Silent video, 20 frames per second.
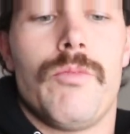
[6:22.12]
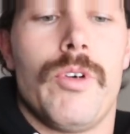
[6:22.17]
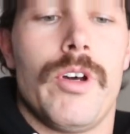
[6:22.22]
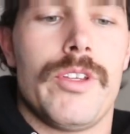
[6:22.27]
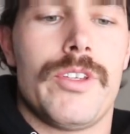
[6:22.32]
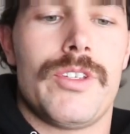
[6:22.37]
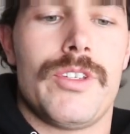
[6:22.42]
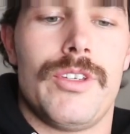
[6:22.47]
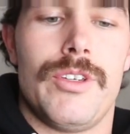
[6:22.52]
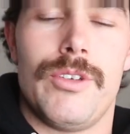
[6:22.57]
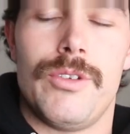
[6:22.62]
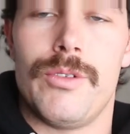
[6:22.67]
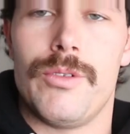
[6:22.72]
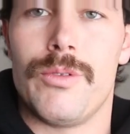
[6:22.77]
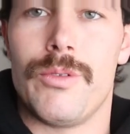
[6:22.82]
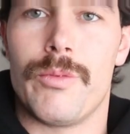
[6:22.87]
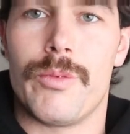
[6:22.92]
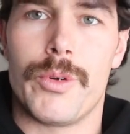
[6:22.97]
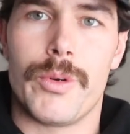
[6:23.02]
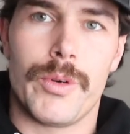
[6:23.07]
once
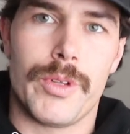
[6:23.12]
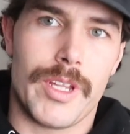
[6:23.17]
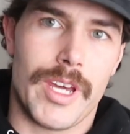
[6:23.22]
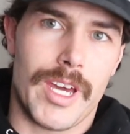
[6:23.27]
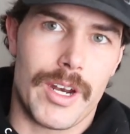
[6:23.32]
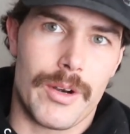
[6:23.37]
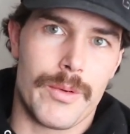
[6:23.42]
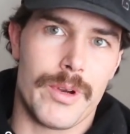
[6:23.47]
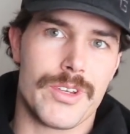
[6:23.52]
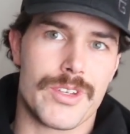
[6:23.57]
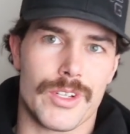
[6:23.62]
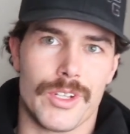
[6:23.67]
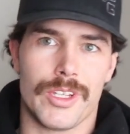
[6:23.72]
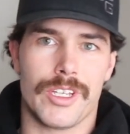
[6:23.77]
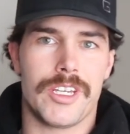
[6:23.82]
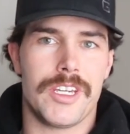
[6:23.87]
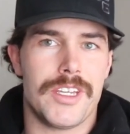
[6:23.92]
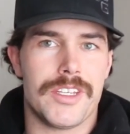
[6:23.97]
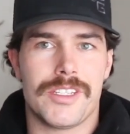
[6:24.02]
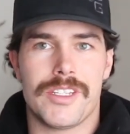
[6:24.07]
you ruin that original
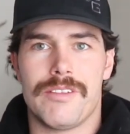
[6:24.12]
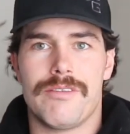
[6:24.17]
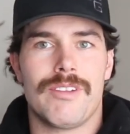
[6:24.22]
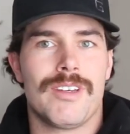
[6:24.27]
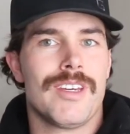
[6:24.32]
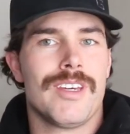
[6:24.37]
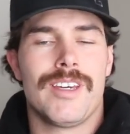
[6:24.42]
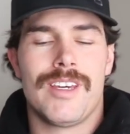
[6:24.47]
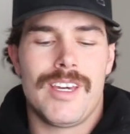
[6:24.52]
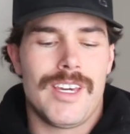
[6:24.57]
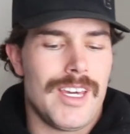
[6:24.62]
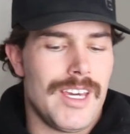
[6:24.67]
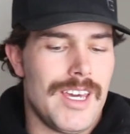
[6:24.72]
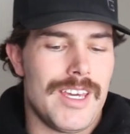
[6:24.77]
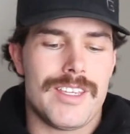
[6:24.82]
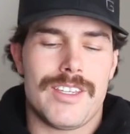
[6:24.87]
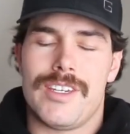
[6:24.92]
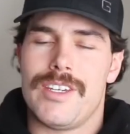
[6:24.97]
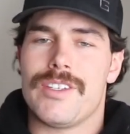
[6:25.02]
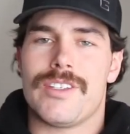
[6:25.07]
adhesive,
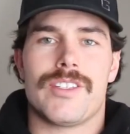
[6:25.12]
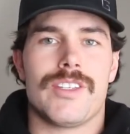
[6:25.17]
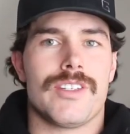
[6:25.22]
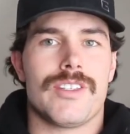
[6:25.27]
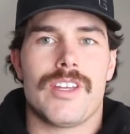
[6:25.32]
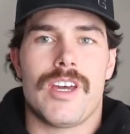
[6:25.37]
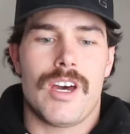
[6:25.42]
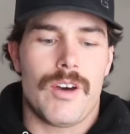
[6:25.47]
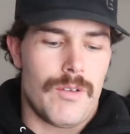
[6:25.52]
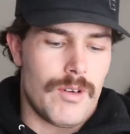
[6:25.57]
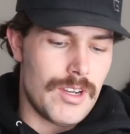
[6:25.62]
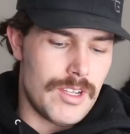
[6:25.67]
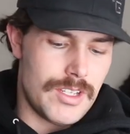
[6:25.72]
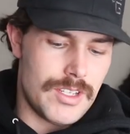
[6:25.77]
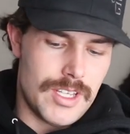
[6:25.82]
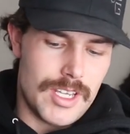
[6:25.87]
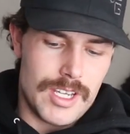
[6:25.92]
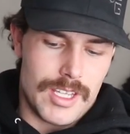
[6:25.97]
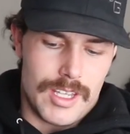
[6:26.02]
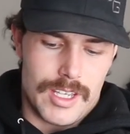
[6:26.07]
it just does not want to
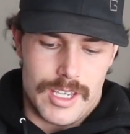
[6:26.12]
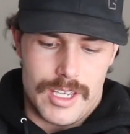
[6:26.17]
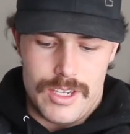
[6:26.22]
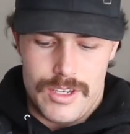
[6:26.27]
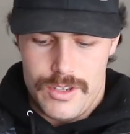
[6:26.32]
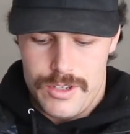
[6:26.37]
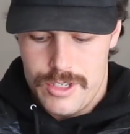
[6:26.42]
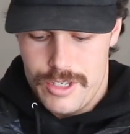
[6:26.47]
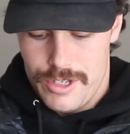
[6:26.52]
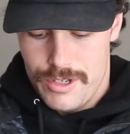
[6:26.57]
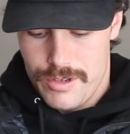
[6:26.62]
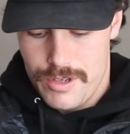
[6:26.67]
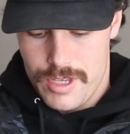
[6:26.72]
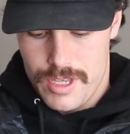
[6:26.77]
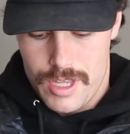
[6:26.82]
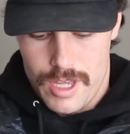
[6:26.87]
stick like it used to.